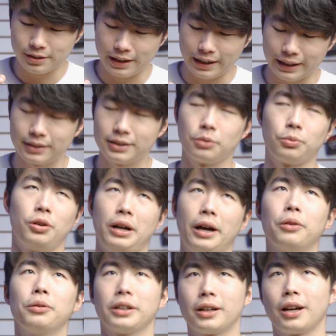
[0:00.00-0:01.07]
that I can see. Well, I
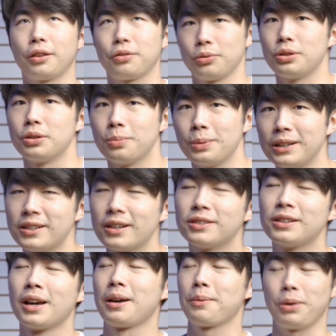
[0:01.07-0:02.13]
only cut through 2
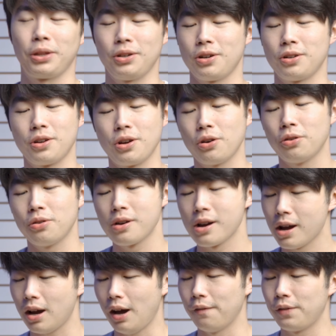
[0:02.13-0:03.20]
pieces, but there are no
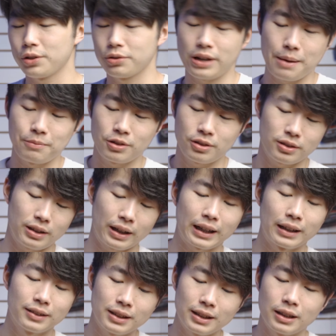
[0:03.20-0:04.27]
visual damages I
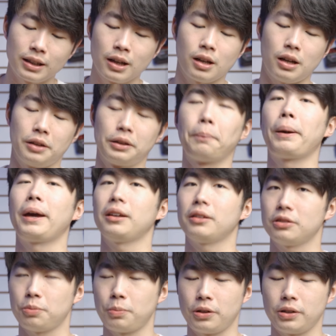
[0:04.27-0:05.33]
can see. The
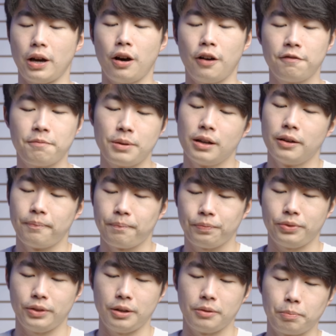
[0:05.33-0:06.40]
paint smeared off, but
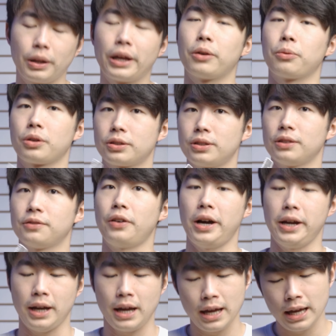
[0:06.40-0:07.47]
the blade worked just
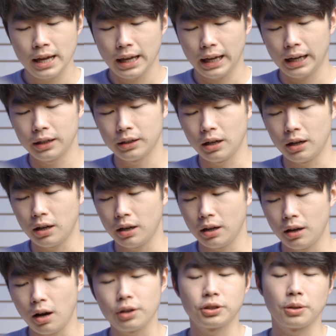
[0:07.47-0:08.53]
fine. And
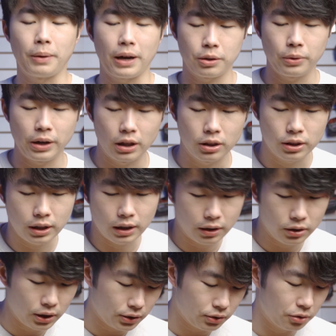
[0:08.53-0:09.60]
also, by the way,
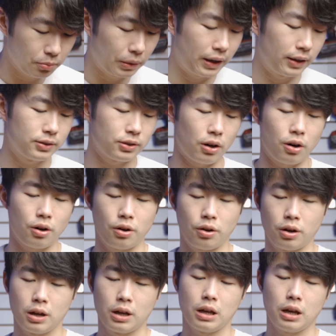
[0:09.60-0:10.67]
these 2 blades are